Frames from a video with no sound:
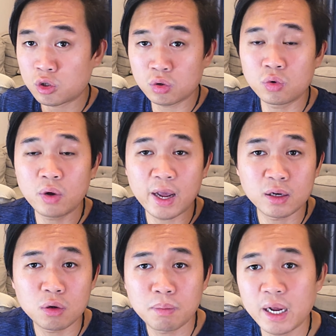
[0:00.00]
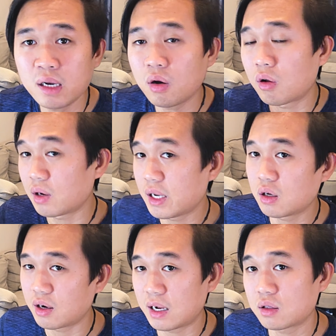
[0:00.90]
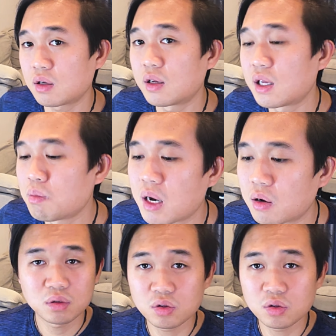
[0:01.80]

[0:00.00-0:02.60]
to a domain or lead connector email.